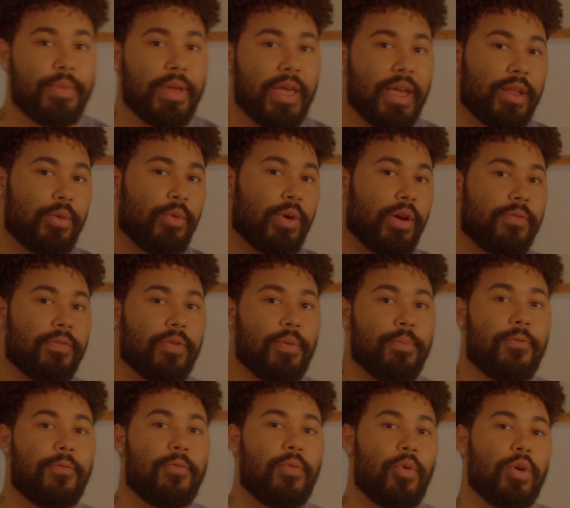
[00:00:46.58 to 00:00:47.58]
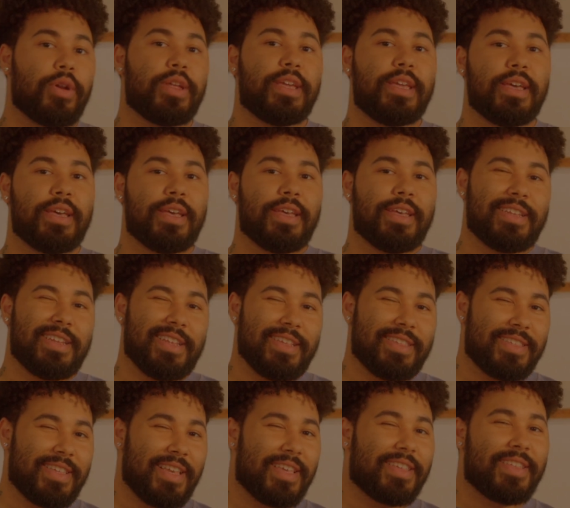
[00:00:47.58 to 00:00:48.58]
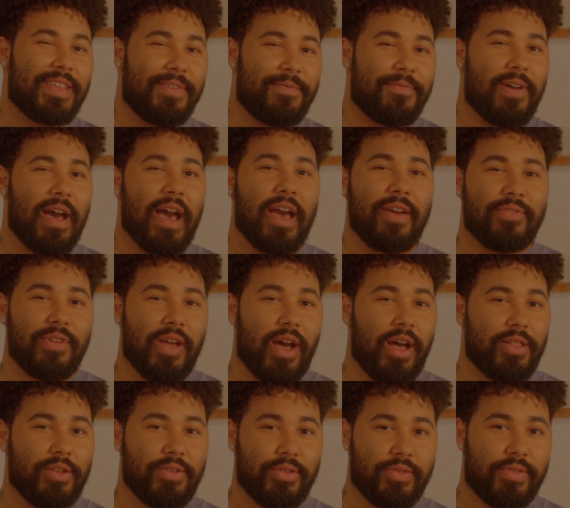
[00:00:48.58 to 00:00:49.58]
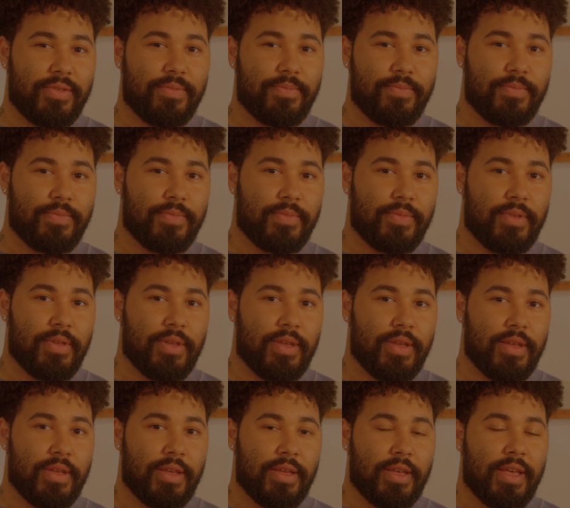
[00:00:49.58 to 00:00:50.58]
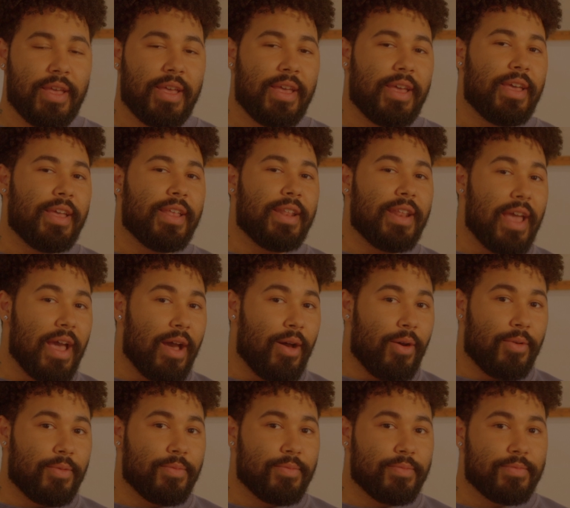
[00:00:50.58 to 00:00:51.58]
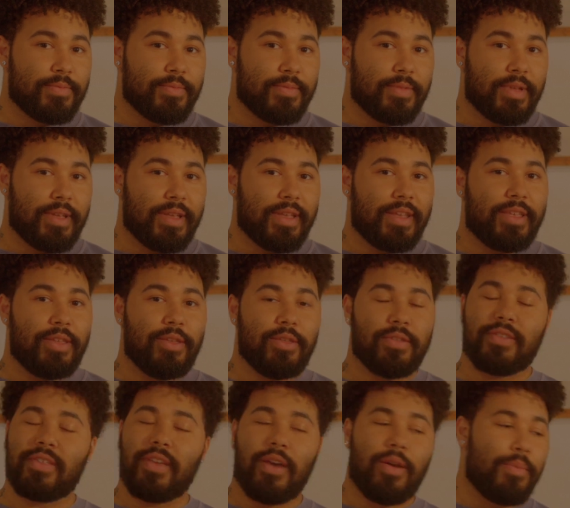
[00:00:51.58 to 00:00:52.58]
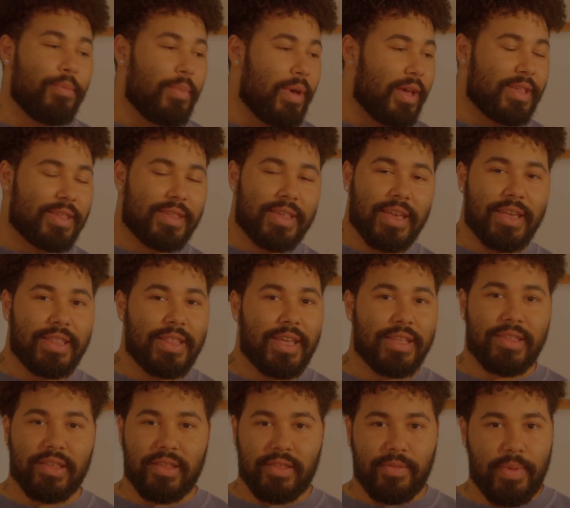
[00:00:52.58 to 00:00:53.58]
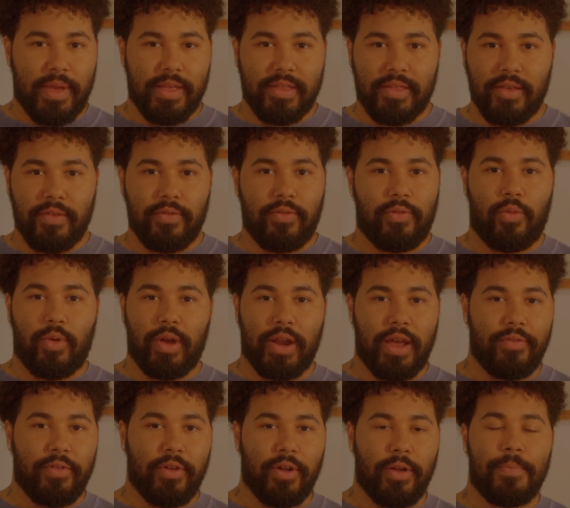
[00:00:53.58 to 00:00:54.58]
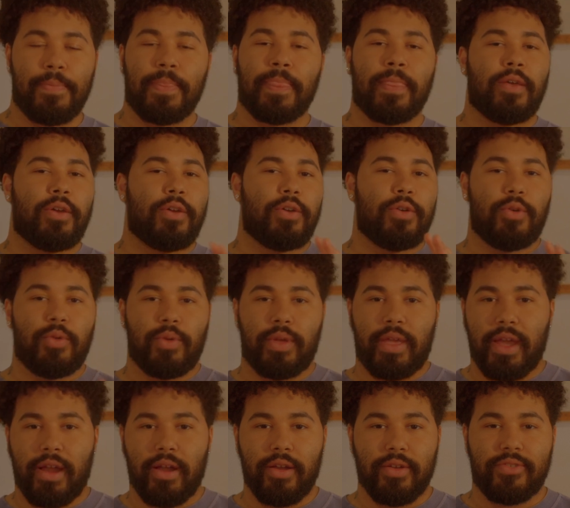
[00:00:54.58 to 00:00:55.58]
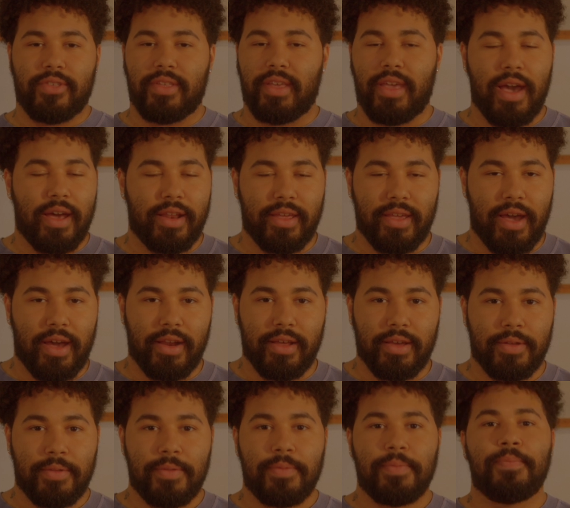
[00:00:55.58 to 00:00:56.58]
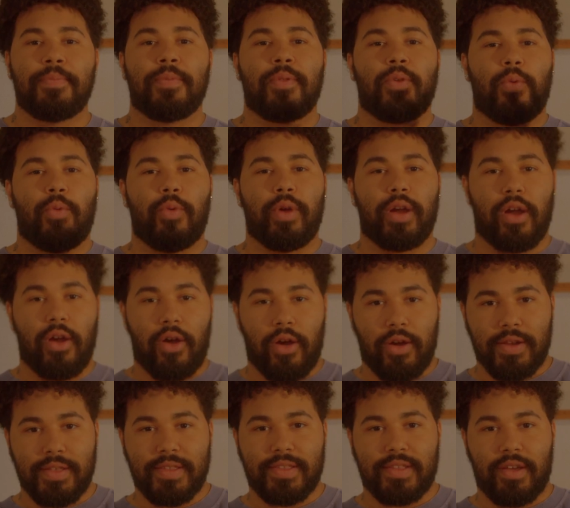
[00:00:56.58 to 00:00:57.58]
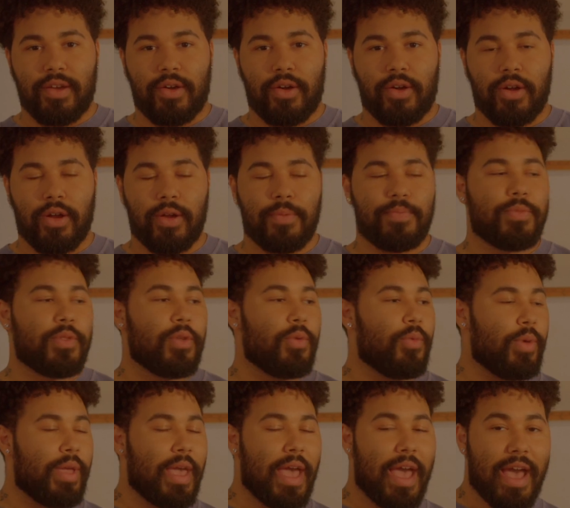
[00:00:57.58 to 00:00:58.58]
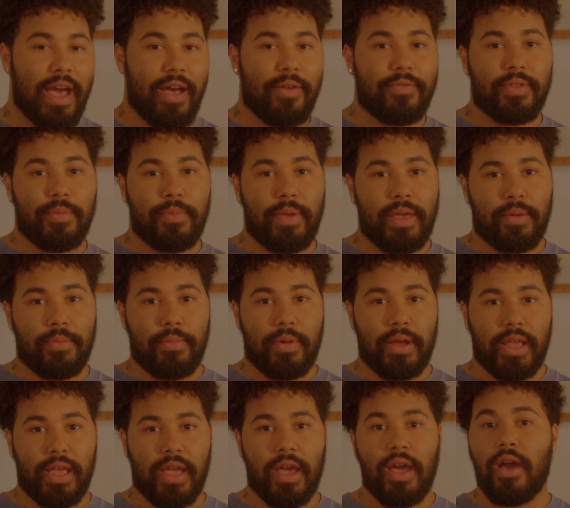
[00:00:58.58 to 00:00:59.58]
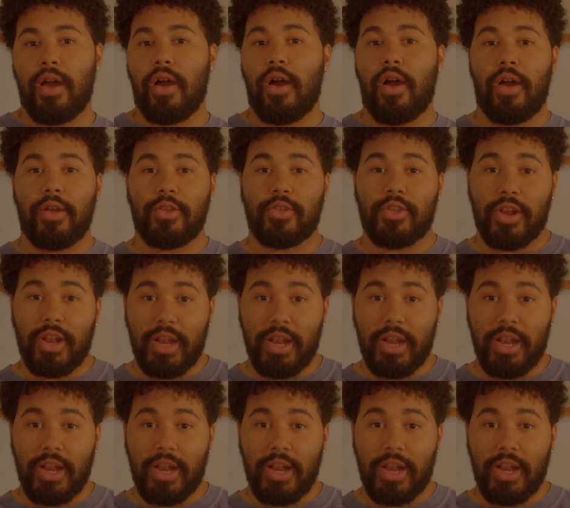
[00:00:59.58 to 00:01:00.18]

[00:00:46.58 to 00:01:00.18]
be anywhere from $40 to $65. Now, some might say that's expensive, whatever, who cares, yada yada. We're artists at heart, we have to make money to